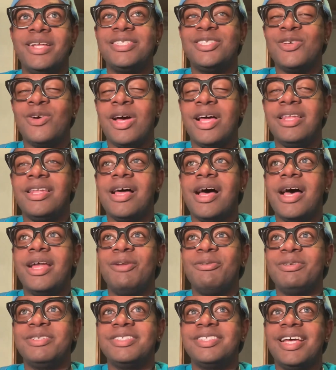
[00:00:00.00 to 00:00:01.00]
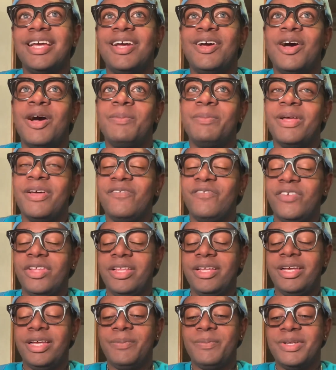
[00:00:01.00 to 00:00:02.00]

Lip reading: so I lied, and I was like, oh, I'm not feeling good,